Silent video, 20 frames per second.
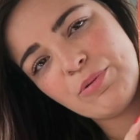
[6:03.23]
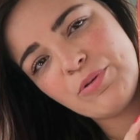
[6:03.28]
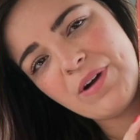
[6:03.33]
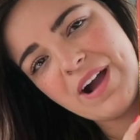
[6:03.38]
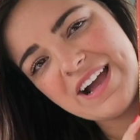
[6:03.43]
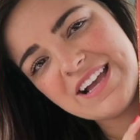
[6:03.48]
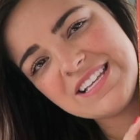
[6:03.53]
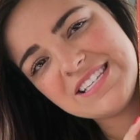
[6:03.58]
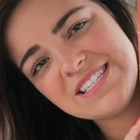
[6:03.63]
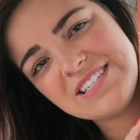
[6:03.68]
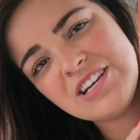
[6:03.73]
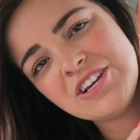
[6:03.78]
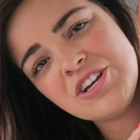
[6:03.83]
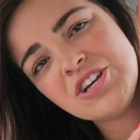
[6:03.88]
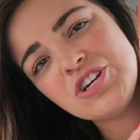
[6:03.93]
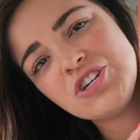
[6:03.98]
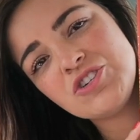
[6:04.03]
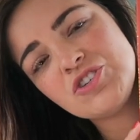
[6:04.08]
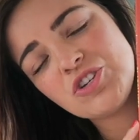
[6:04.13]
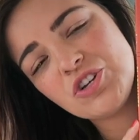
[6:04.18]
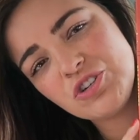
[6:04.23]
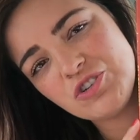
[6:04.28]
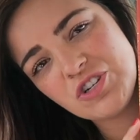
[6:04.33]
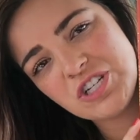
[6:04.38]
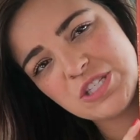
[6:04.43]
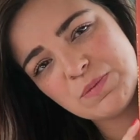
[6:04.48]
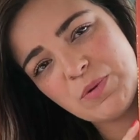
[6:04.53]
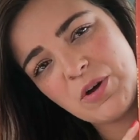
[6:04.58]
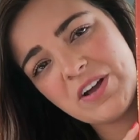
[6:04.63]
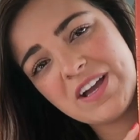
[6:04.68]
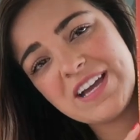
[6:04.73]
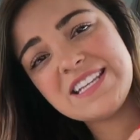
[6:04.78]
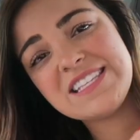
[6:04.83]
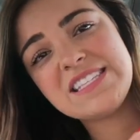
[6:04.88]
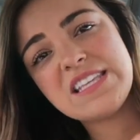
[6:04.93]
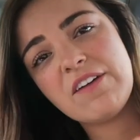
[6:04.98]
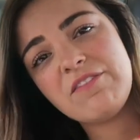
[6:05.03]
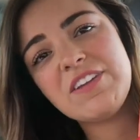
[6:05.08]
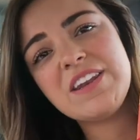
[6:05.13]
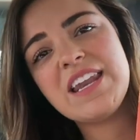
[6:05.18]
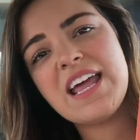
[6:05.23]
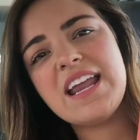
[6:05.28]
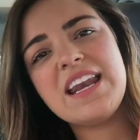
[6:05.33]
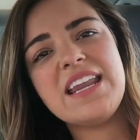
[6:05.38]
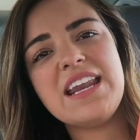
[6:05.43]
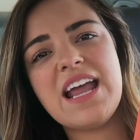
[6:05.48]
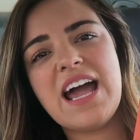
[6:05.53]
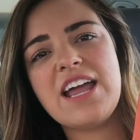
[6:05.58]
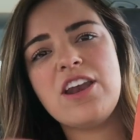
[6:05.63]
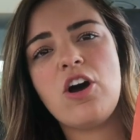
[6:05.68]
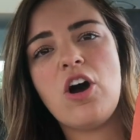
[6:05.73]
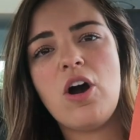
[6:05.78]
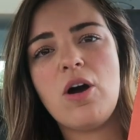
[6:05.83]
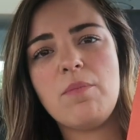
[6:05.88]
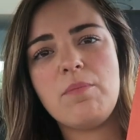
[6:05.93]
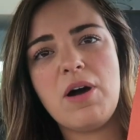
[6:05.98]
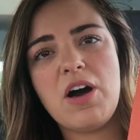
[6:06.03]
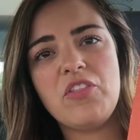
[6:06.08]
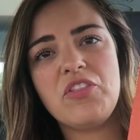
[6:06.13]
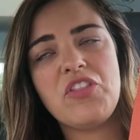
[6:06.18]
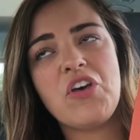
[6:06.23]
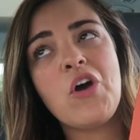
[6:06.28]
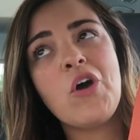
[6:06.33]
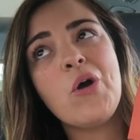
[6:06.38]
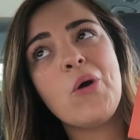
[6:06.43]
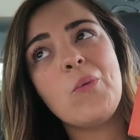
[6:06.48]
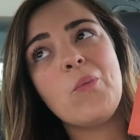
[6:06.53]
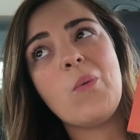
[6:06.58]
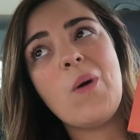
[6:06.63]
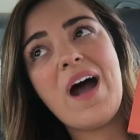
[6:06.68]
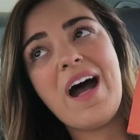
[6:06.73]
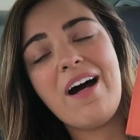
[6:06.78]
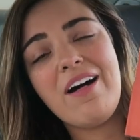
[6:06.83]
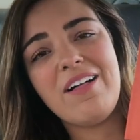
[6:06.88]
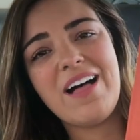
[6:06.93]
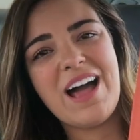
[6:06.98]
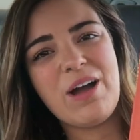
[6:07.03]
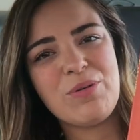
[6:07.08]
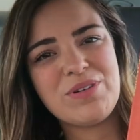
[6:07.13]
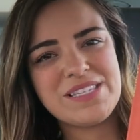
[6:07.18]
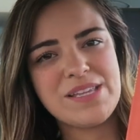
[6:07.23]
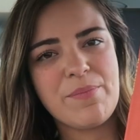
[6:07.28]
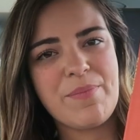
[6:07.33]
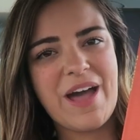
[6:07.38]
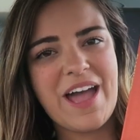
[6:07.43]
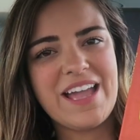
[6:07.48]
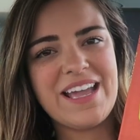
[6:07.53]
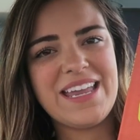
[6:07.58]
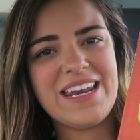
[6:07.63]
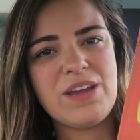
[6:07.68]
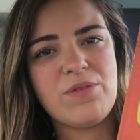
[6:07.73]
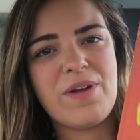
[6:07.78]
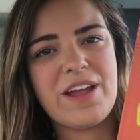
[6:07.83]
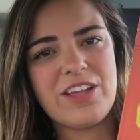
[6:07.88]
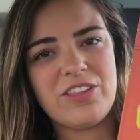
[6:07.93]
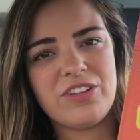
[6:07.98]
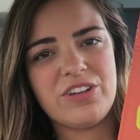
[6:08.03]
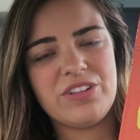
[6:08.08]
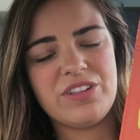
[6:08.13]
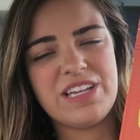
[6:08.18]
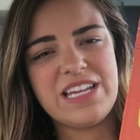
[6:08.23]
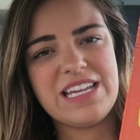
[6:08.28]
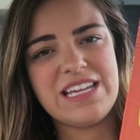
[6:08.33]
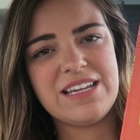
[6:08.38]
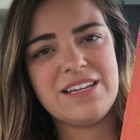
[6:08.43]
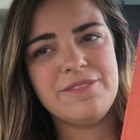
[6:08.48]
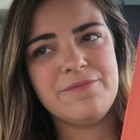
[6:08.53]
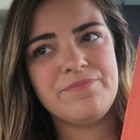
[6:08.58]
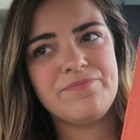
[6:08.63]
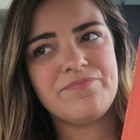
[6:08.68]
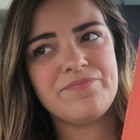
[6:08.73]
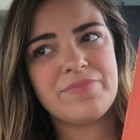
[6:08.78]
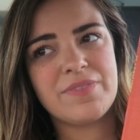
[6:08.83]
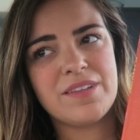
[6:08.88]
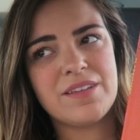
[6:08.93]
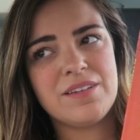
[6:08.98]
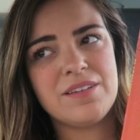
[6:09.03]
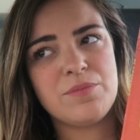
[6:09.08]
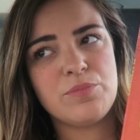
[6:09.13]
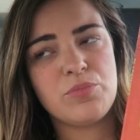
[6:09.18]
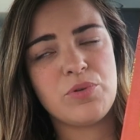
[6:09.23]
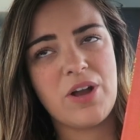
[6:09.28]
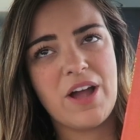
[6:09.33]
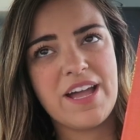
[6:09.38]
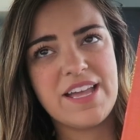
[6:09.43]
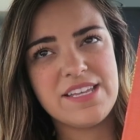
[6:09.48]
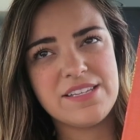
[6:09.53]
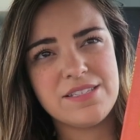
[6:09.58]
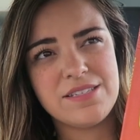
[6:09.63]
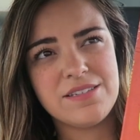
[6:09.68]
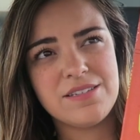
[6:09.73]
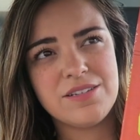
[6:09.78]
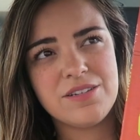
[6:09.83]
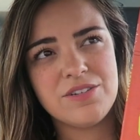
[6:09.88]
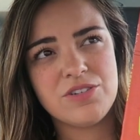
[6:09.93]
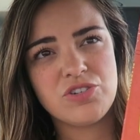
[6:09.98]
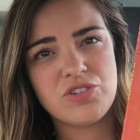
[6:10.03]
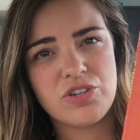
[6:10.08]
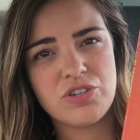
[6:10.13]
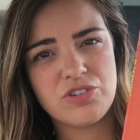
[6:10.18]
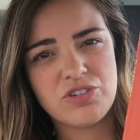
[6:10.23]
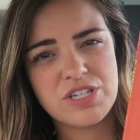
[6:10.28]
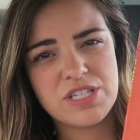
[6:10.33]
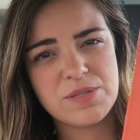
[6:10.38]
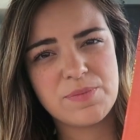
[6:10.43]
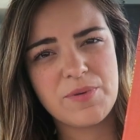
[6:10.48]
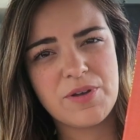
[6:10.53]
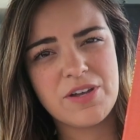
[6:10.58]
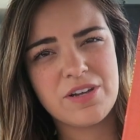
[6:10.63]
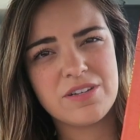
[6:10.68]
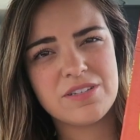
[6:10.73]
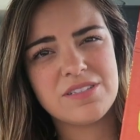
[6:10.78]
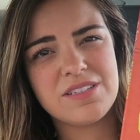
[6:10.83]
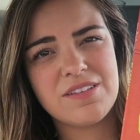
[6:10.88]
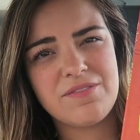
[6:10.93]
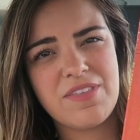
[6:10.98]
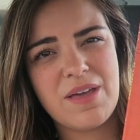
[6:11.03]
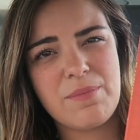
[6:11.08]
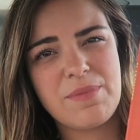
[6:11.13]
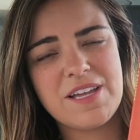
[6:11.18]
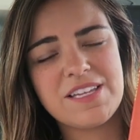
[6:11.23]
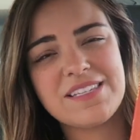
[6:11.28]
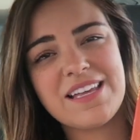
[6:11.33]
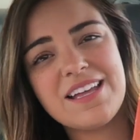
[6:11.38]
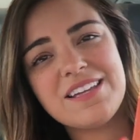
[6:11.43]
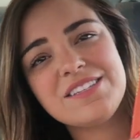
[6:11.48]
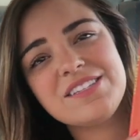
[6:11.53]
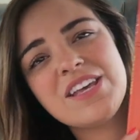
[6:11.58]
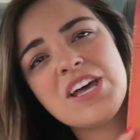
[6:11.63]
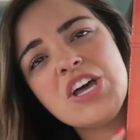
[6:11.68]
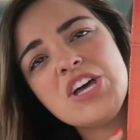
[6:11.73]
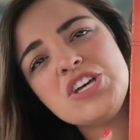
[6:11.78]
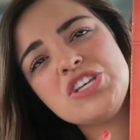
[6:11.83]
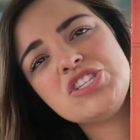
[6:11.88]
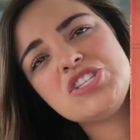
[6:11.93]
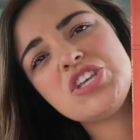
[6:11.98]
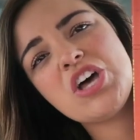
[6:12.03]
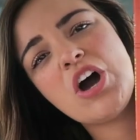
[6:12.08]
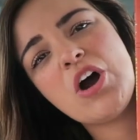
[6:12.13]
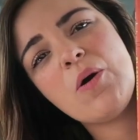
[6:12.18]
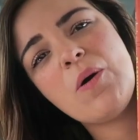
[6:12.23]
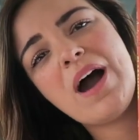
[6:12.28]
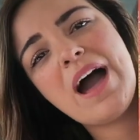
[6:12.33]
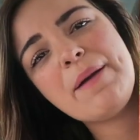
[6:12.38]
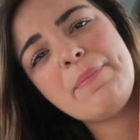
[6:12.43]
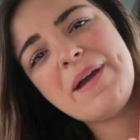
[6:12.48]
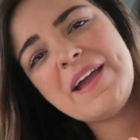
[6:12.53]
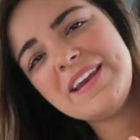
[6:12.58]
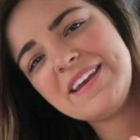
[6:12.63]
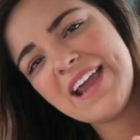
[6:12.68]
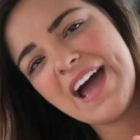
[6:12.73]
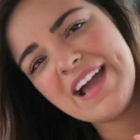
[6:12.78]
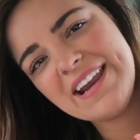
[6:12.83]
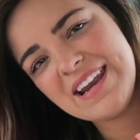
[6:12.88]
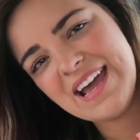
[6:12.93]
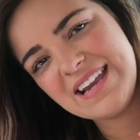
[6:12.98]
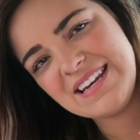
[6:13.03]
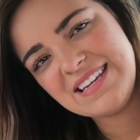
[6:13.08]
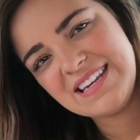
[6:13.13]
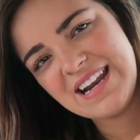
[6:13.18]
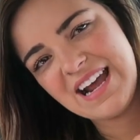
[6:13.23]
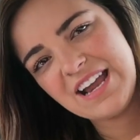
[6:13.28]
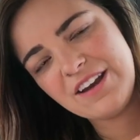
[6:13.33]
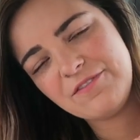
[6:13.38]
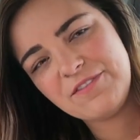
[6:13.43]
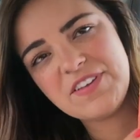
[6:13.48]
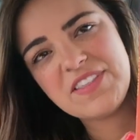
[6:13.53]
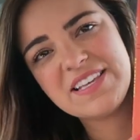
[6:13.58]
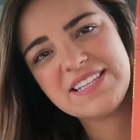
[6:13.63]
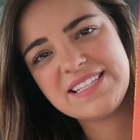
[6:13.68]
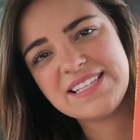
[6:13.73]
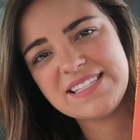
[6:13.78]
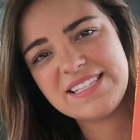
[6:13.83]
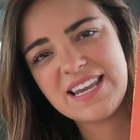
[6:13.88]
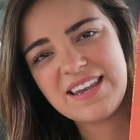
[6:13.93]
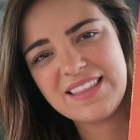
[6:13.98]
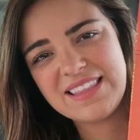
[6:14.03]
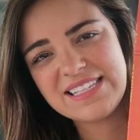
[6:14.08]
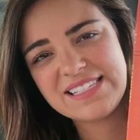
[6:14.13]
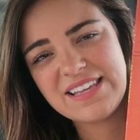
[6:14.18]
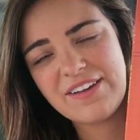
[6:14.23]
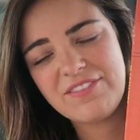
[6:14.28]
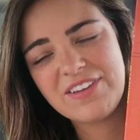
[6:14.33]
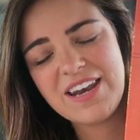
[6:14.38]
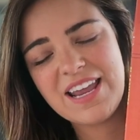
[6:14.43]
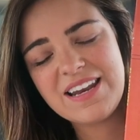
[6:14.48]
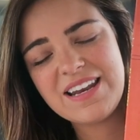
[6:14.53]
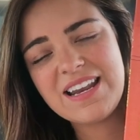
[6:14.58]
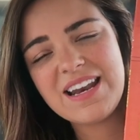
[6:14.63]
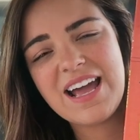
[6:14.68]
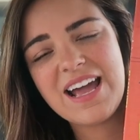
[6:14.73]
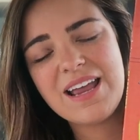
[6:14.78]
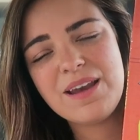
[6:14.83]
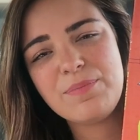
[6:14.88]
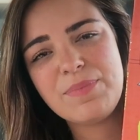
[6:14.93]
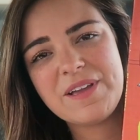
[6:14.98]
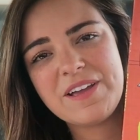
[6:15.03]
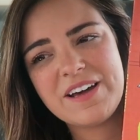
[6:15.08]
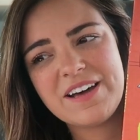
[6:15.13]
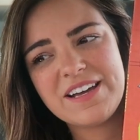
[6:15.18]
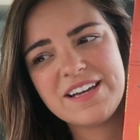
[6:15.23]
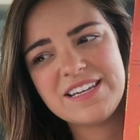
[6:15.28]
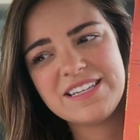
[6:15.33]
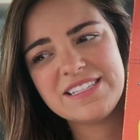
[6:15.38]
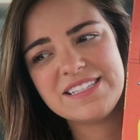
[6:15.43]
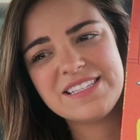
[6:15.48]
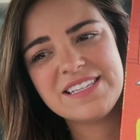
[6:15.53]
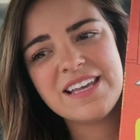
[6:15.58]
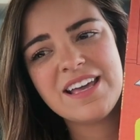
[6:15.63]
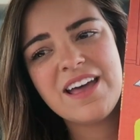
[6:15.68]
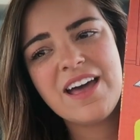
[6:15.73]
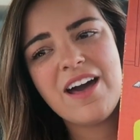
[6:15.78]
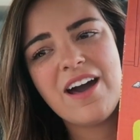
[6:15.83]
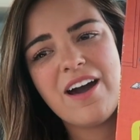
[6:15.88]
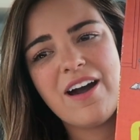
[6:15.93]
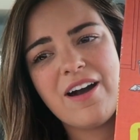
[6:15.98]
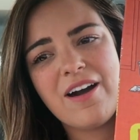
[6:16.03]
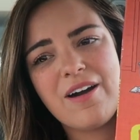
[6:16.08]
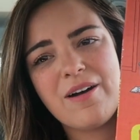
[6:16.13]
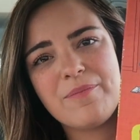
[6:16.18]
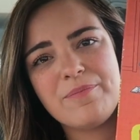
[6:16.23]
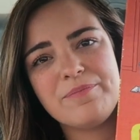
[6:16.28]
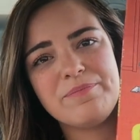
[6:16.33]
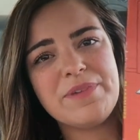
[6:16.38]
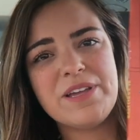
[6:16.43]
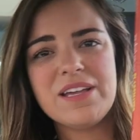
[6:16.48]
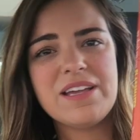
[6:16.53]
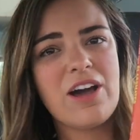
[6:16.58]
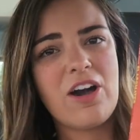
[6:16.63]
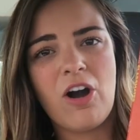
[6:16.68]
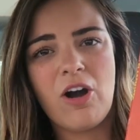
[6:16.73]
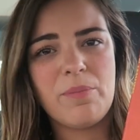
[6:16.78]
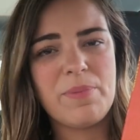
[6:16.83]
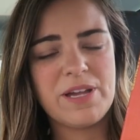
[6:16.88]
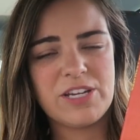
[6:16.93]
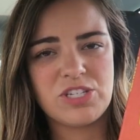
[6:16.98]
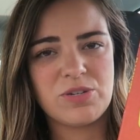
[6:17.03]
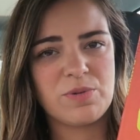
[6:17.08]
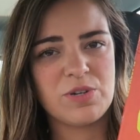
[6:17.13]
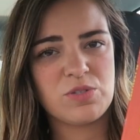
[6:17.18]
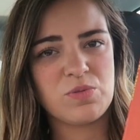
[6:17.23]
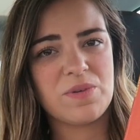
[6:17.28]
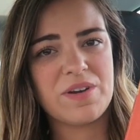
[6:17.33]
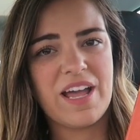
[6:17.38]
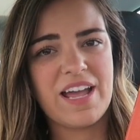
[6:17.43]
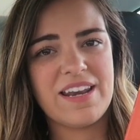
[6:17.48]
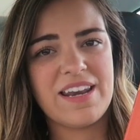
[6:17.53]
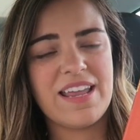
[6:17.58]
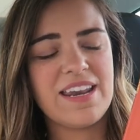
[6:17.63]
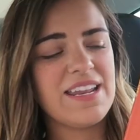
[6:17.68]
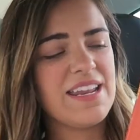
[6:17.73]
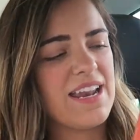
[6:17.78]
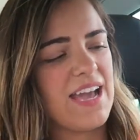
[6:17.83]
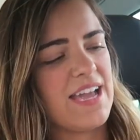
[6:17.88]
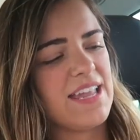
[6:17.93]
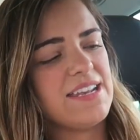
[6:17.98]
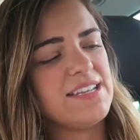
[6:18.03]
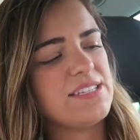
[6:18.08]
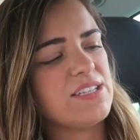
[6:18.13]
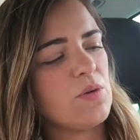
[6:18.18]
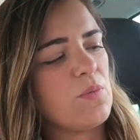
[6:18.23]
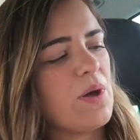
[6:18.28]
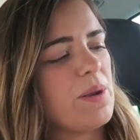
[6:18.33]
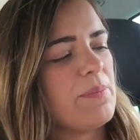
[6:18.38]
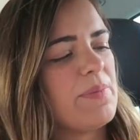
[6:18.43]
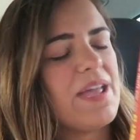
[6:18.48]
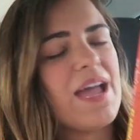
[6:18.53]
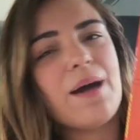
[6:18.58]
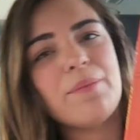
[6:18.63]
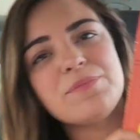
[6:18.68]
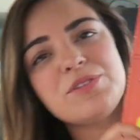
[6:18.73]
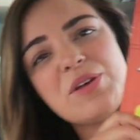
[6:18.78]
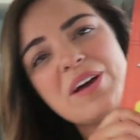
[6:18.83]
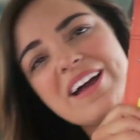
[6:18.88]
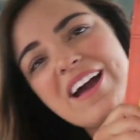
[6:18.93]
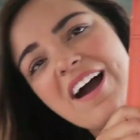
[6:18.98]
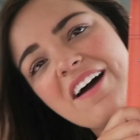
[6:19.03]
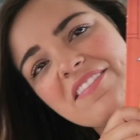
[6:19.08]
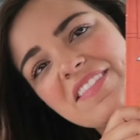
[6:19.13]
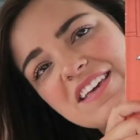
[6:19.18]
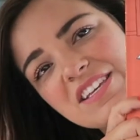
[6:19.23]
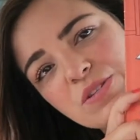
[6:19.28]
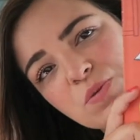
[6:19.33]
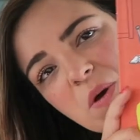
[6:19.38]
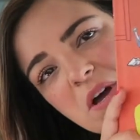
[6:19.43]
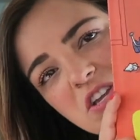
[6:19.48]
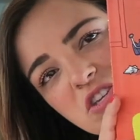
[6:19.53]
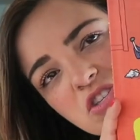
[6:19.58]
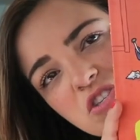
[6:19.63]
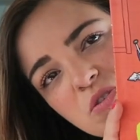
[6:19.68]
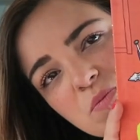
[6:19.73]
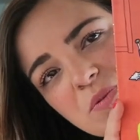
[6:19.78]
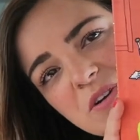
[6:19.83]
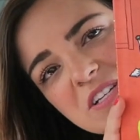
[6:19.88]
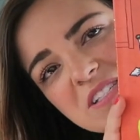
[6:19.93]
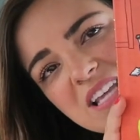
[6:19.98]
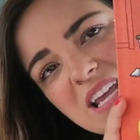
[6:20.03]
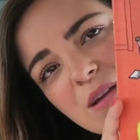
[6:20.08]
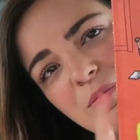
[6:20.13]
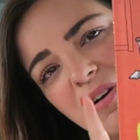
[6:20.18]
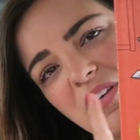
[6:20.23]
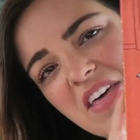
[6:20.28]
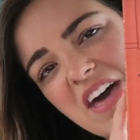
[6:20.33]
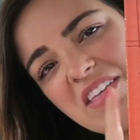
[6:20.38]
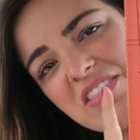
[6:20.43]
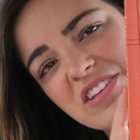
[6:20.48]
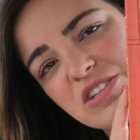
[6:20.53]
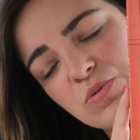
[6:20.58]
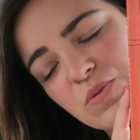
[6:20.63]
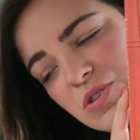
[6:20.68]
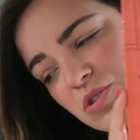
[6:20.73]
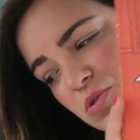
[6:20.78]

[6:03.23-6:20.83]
priced children's book, it's seven ninety-nine all month. Well, I wasn't buying any regularly priced children's books, if that makes sense. So I paid nine ninety-nine for this instead of the seven ninety-nine because um, all picture books were nine ninety-nine until one p m So I got this one, super excited about that. This